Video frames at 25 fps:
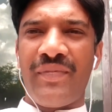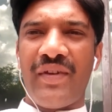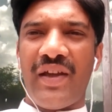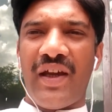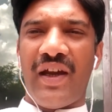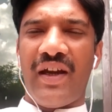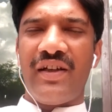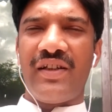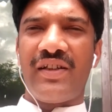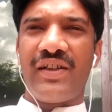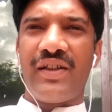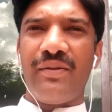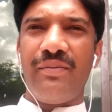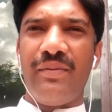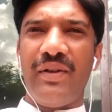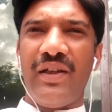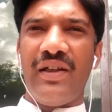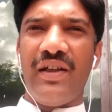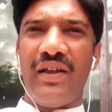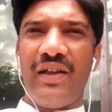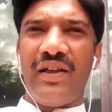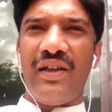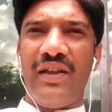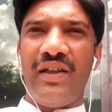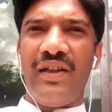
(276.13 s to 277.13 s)
And
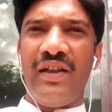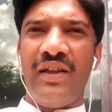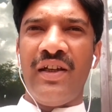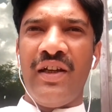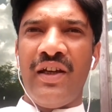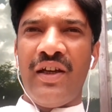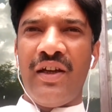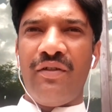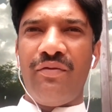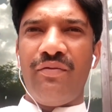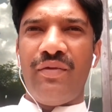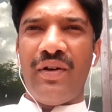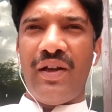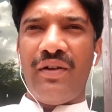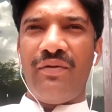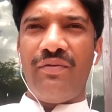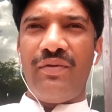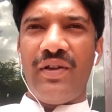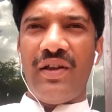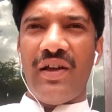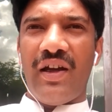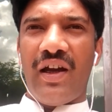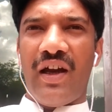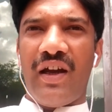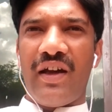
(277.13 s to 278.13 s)
similarly when
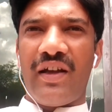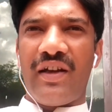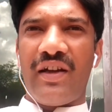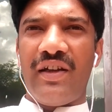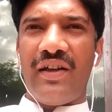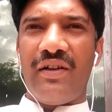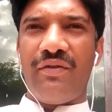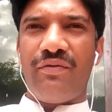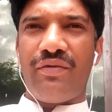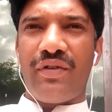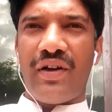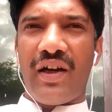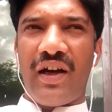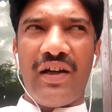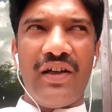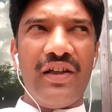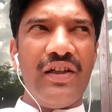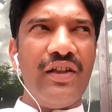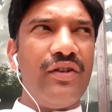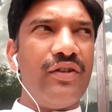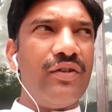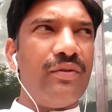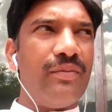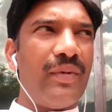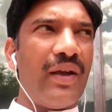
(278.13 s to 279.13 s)
we are in
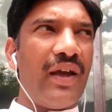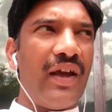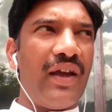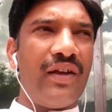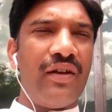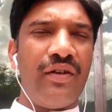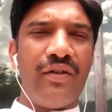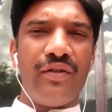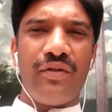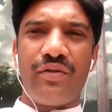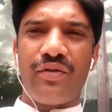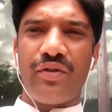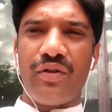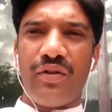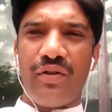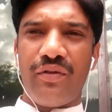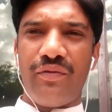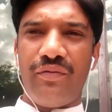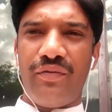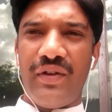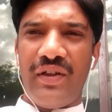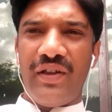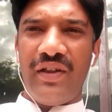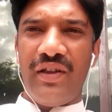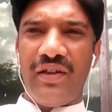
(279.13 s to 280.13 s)
friendly domain,
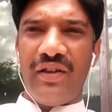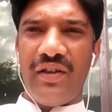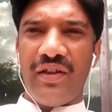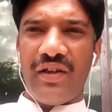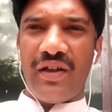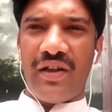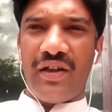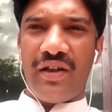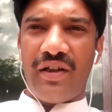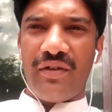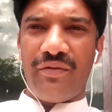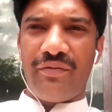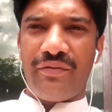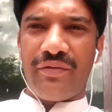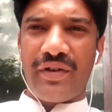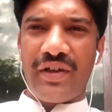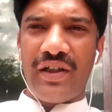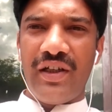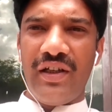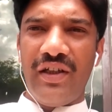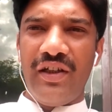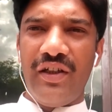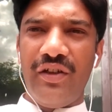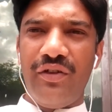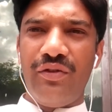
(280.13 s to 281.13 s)
so we
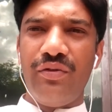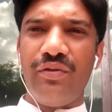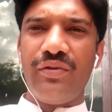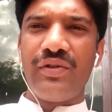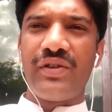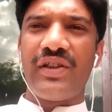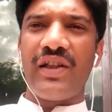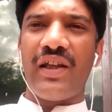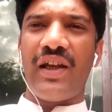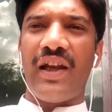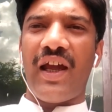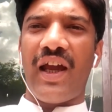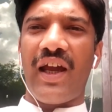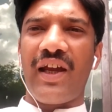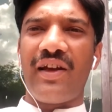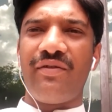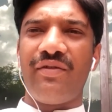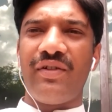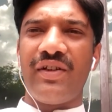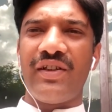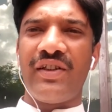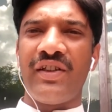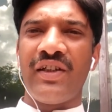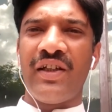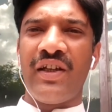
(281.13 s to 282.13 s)
freely use the
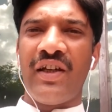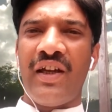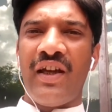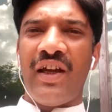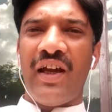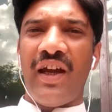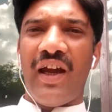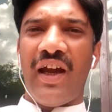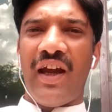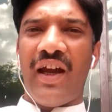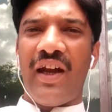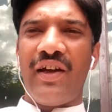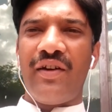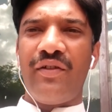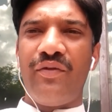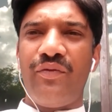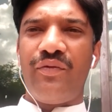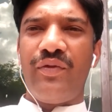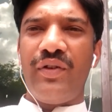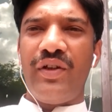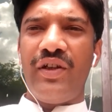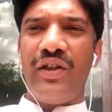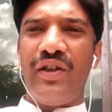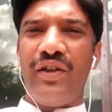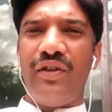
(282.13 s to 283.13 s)
language, and
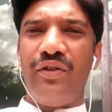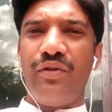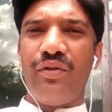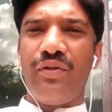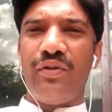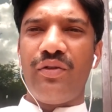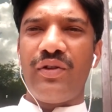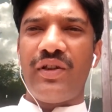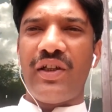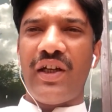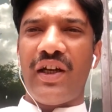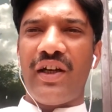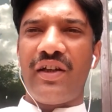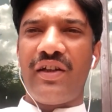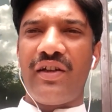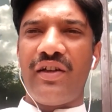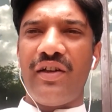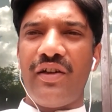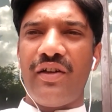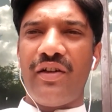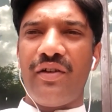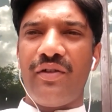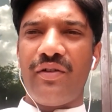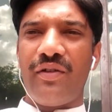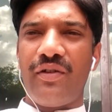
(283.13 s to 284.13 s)
we that
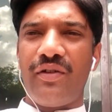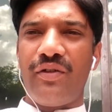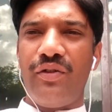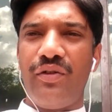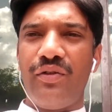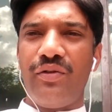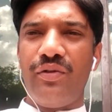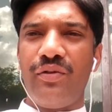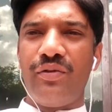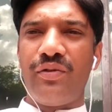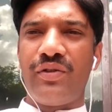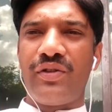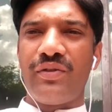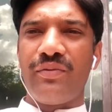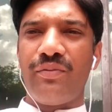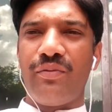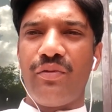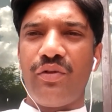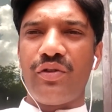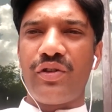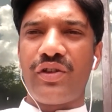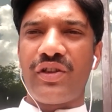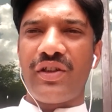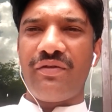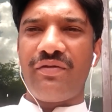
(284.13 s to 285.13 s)
use
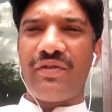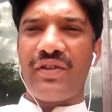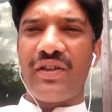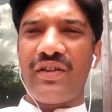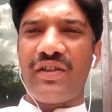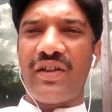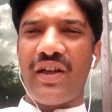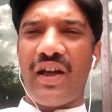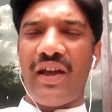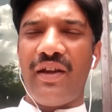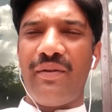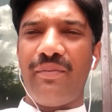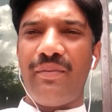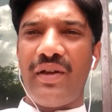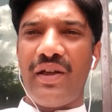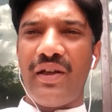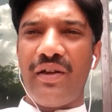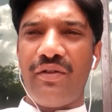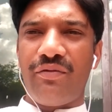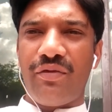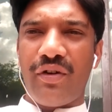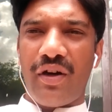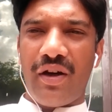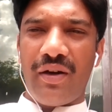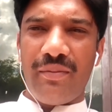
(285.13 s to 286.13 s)
most of the time
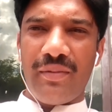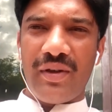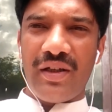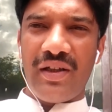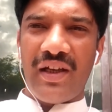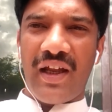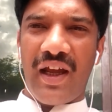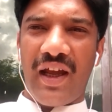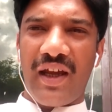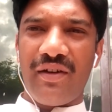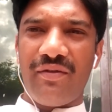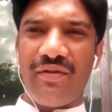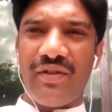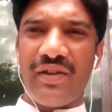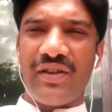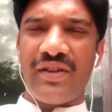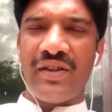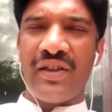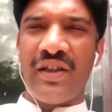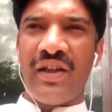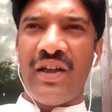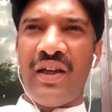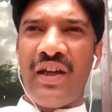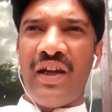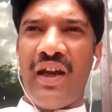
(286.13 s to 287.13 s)
informal
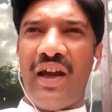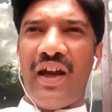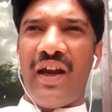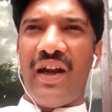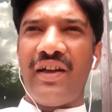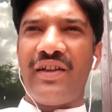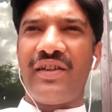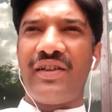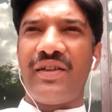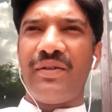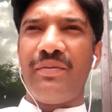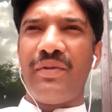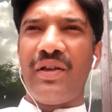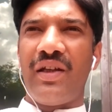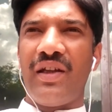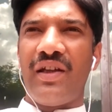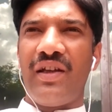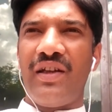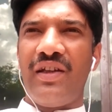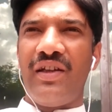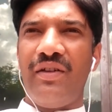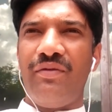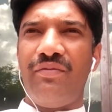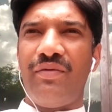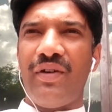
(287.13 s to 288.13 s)
language. And
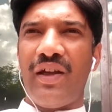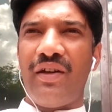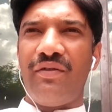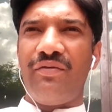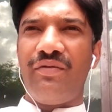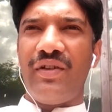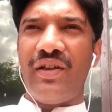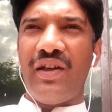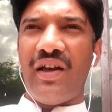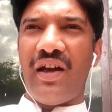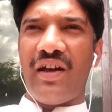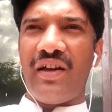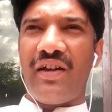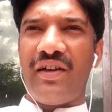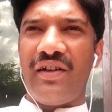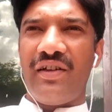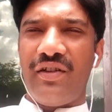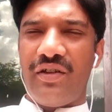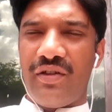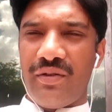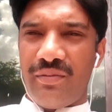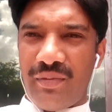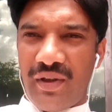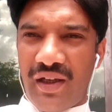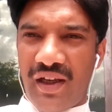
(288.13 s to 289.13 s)
similarly when we are
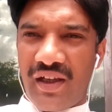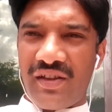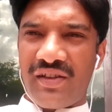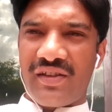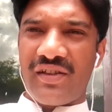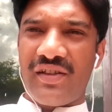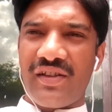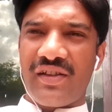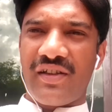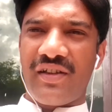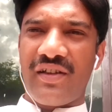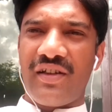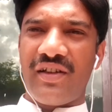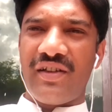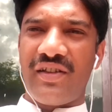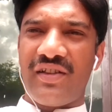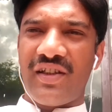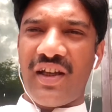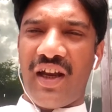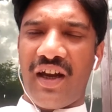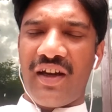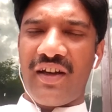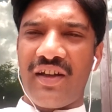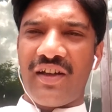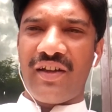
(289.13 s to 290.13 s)
in domestic
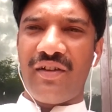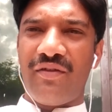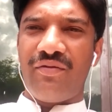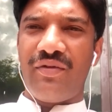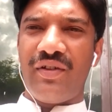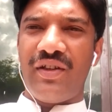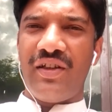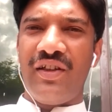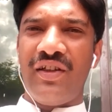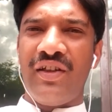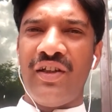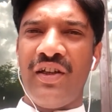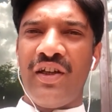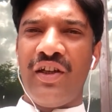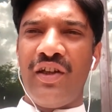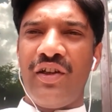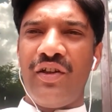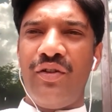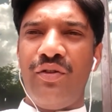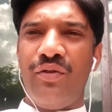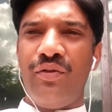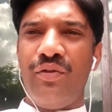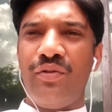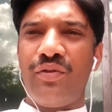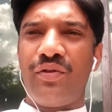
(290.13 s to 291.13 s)
setting, we
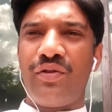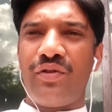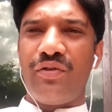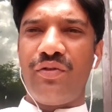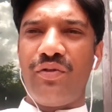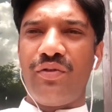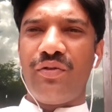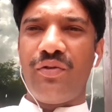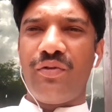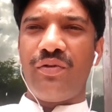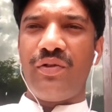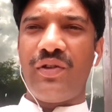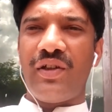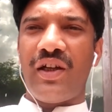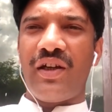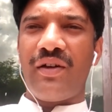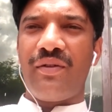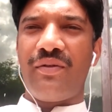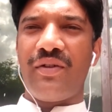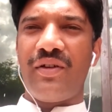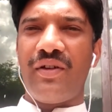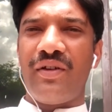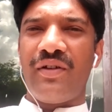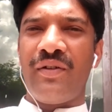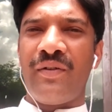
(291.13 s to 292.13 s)
use
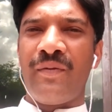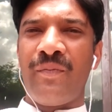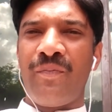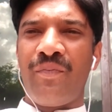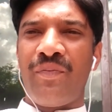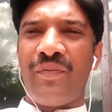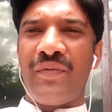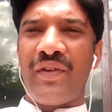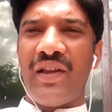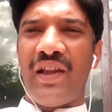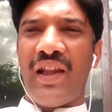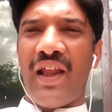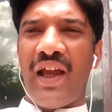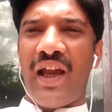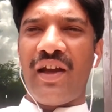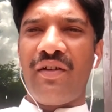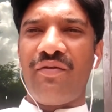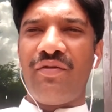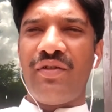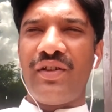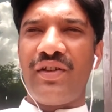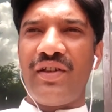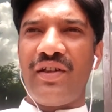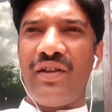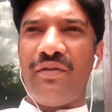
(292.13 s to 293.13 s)
that
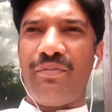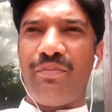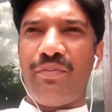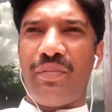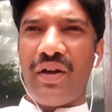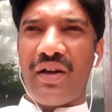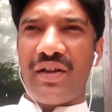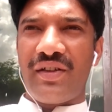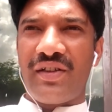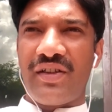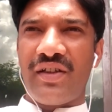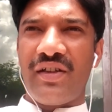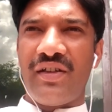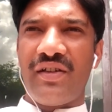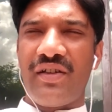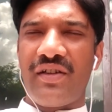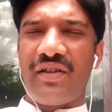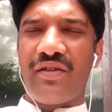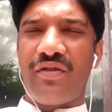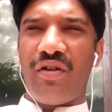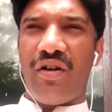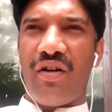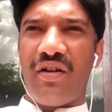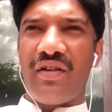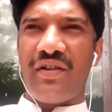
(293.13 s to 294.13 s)
language in a personal
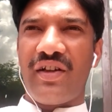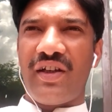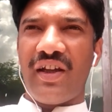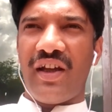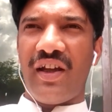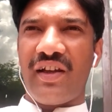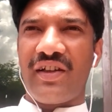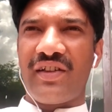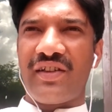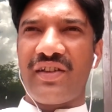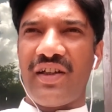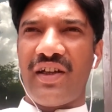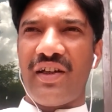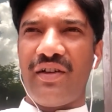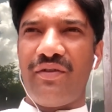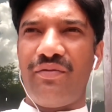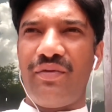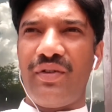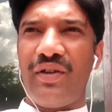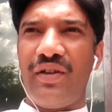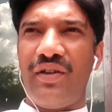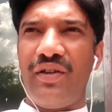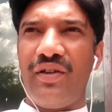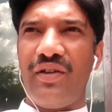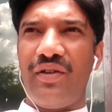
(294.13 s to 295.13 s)
context, and
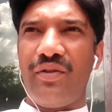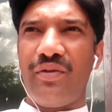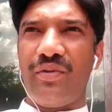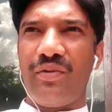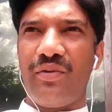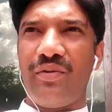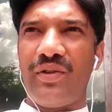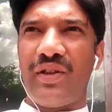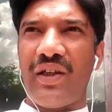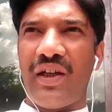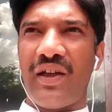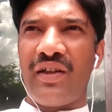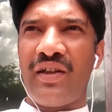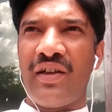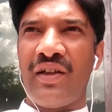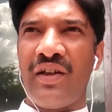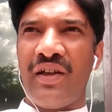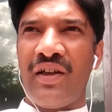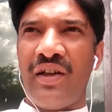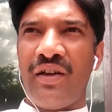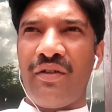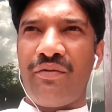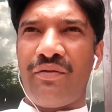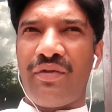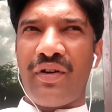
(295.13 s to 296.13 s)
we that
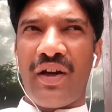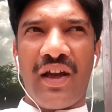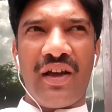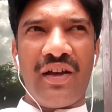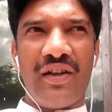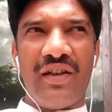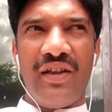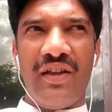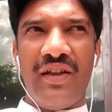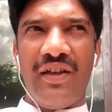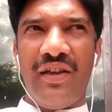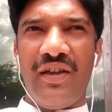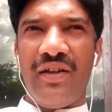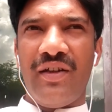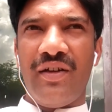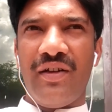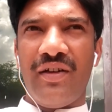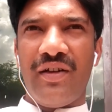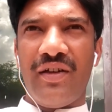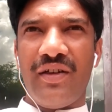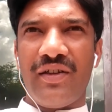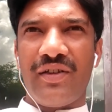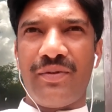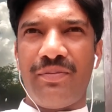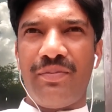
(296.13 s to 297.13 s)
frankly
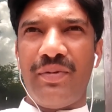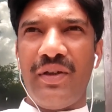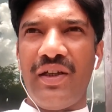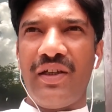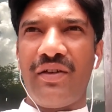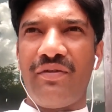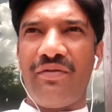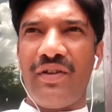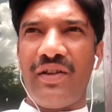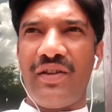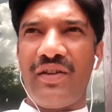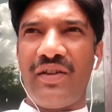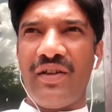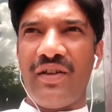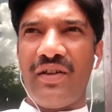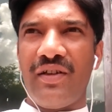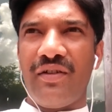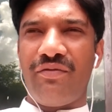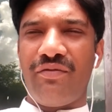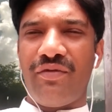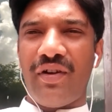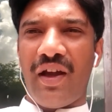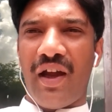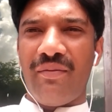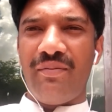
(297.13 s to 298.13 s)
speak with
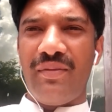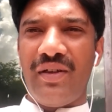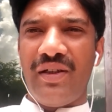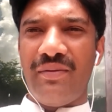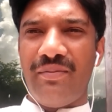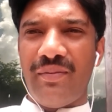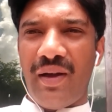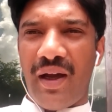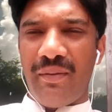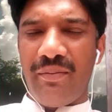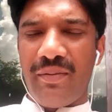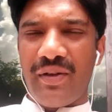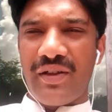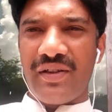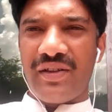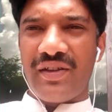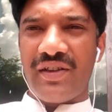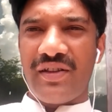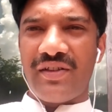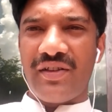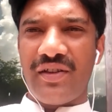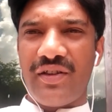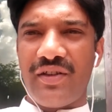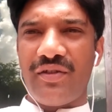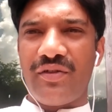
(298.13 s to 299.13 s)
family members
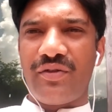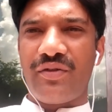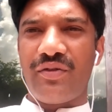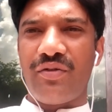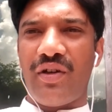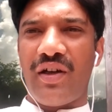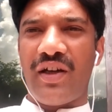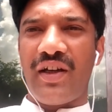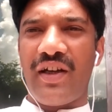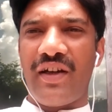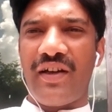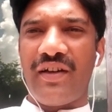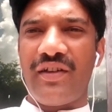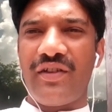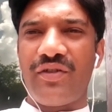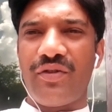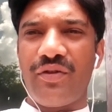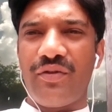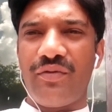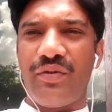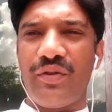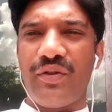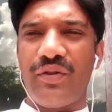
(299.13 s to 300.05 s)
and so on and so